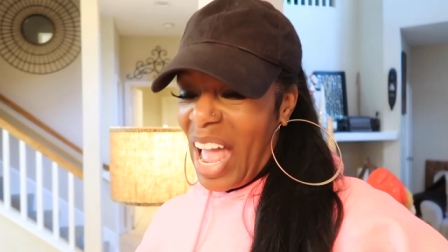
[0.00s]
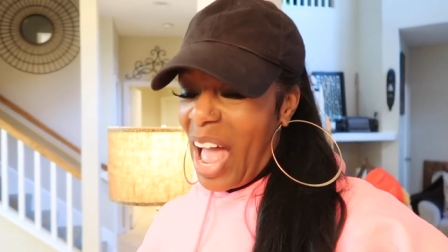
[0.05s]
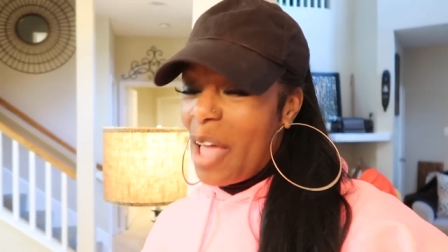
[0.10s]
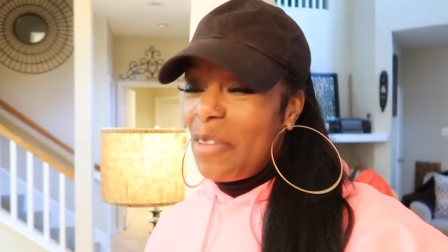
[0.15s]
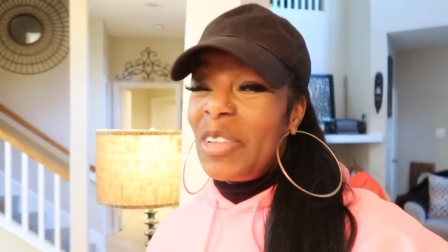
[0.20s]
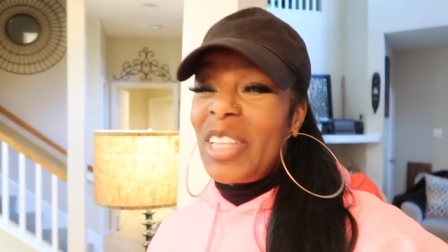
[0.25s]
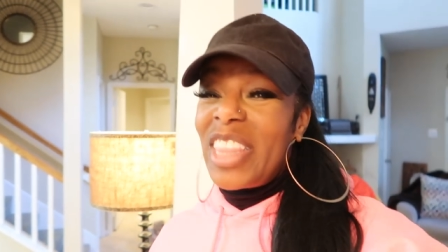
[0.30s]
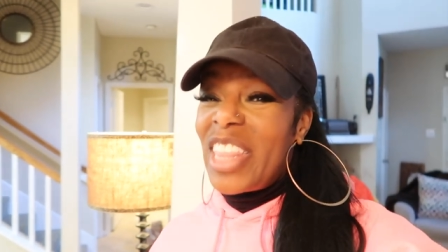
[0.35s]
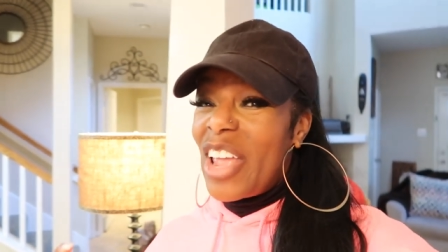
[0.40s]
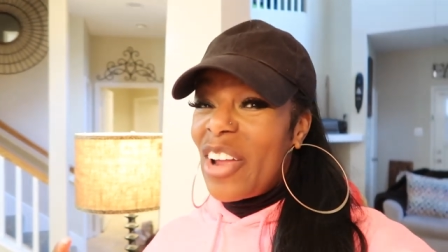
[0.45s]

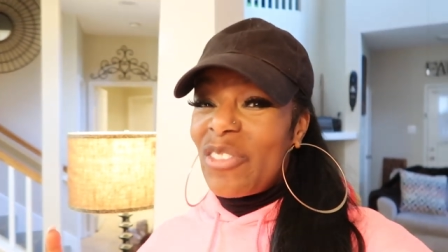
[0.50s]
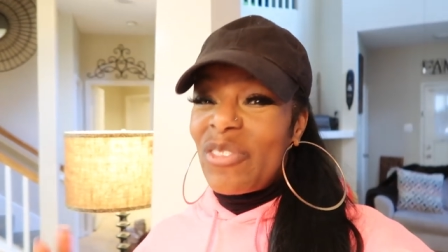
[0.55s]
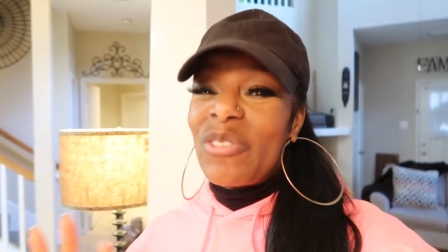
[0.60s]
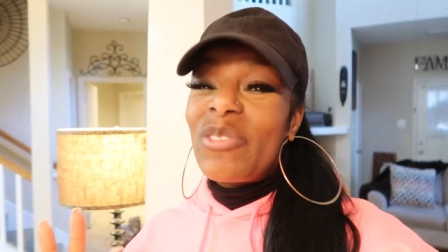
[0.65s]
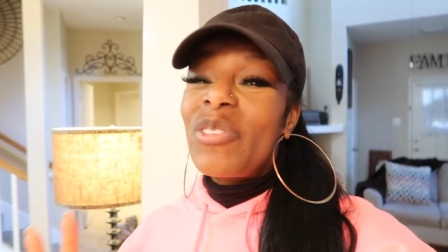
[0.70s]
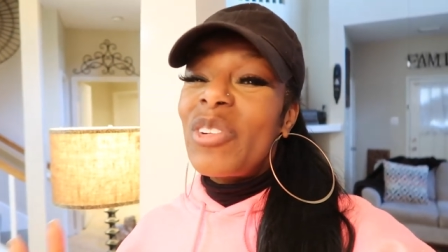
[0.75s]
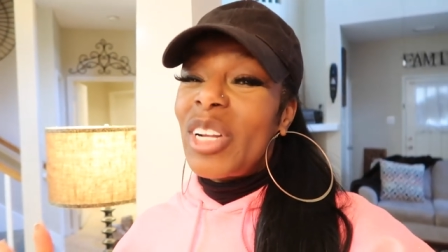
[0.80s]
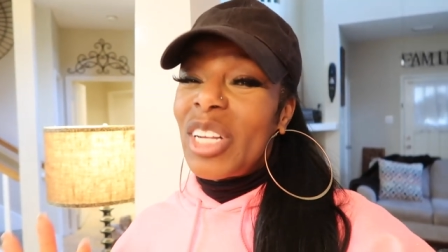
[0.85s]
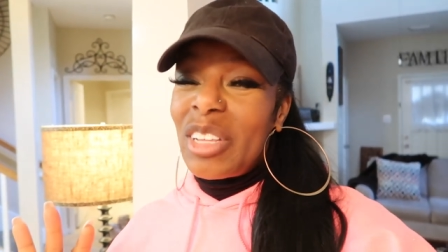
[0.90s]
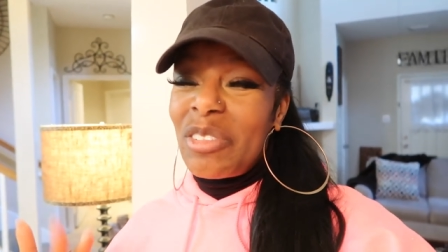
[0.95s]
I mean, they're
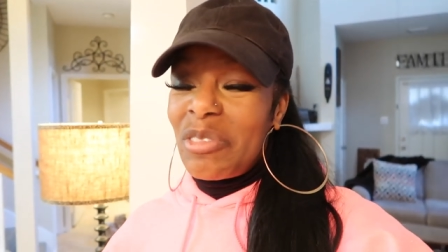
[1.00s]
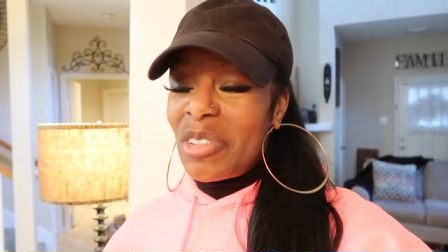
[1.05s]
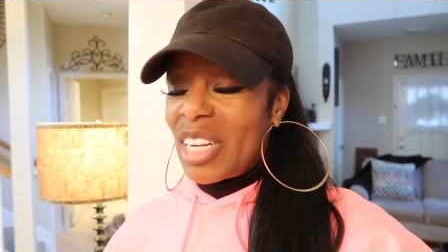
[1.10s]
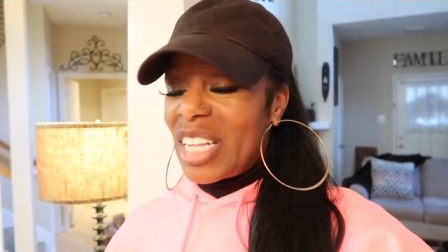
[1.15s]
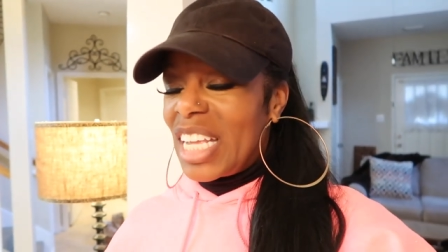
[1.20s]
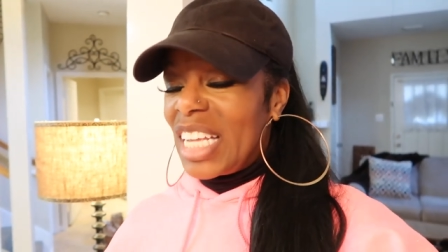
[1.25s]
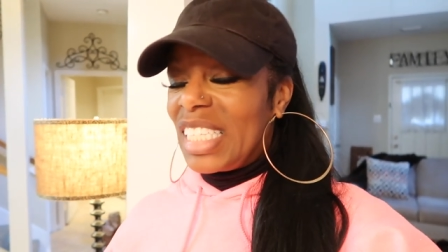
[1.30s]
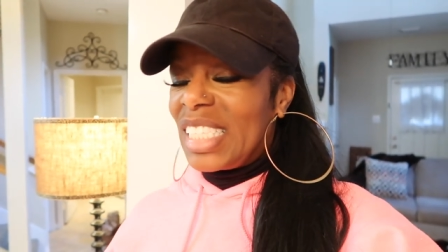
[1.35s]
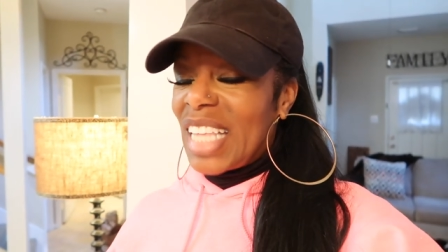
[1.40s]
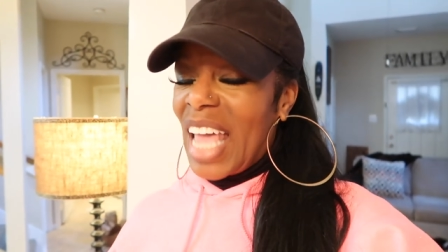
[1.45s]
really,
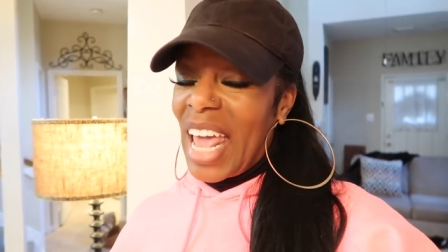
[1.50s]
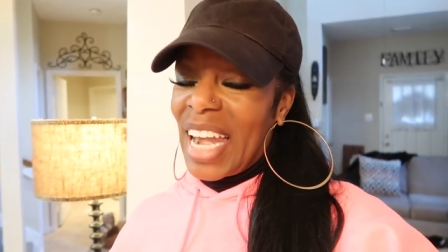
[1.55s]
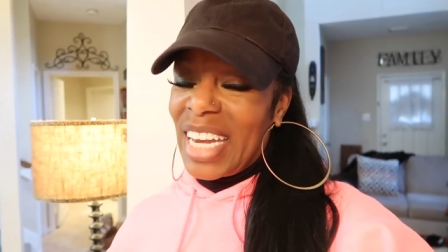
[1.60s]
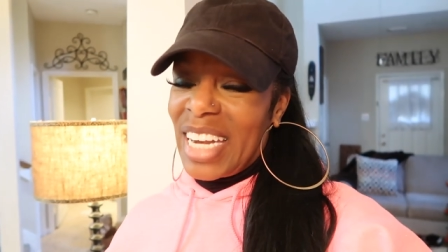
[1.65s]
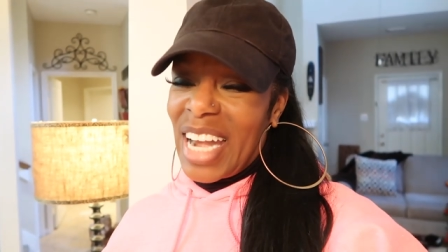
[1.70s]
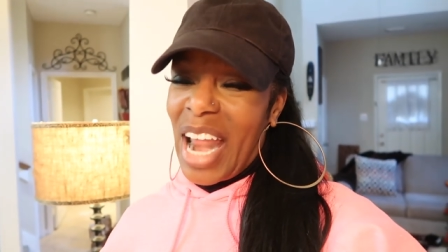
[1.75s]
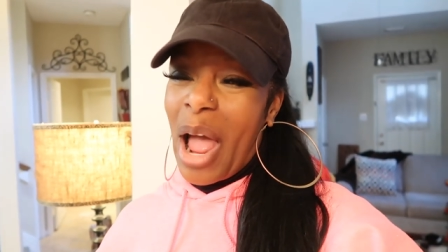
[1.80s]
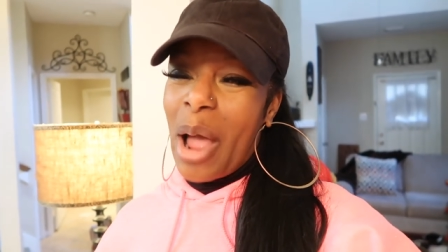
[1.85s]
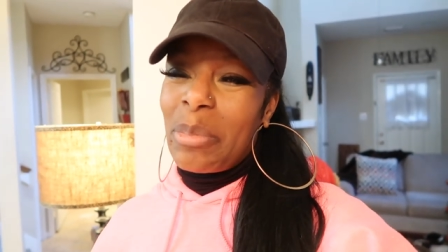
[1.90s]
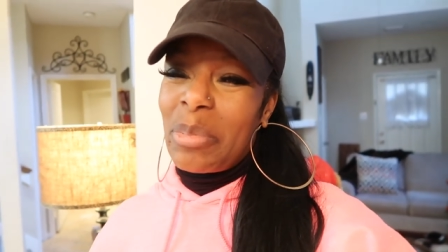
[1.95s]
really
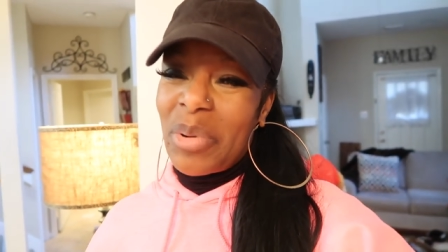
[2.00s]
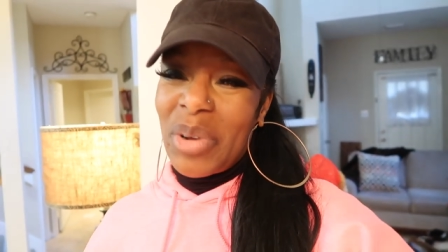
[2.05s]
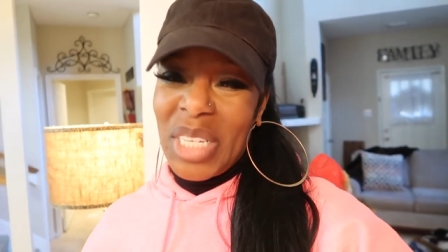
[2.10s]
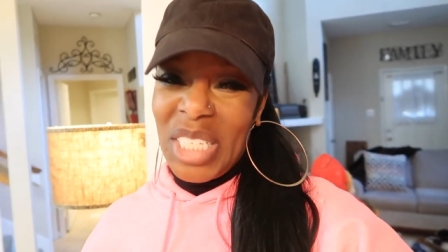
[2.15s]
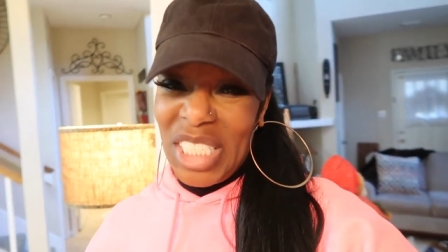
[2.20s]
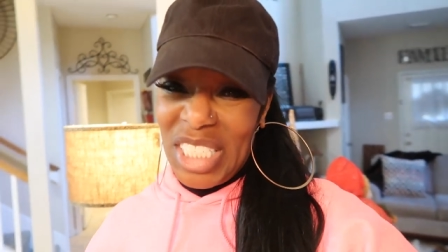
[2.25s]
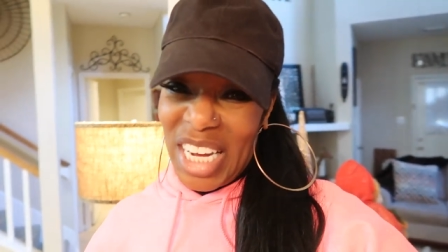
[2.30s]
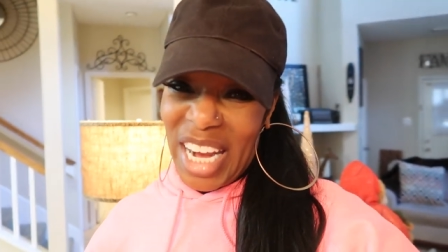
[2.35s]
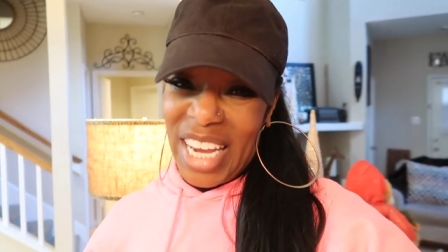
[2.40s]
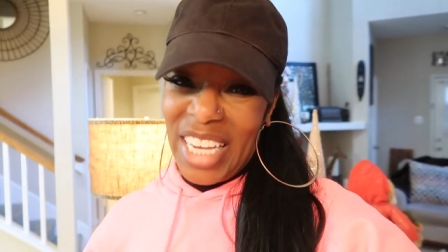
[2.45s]
excited and I
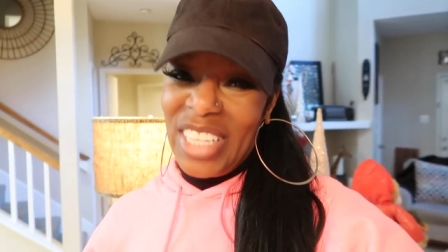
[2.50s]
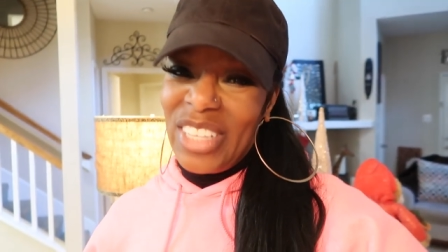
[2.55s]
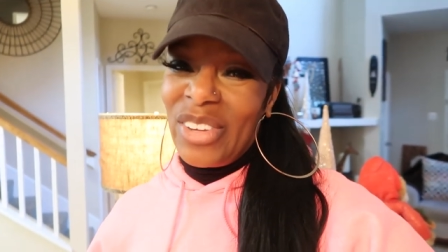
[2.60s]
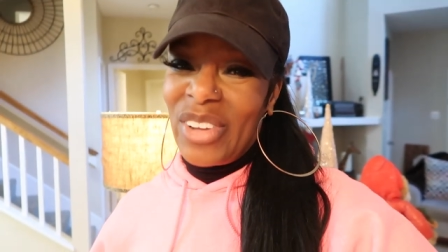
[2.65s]
appreciate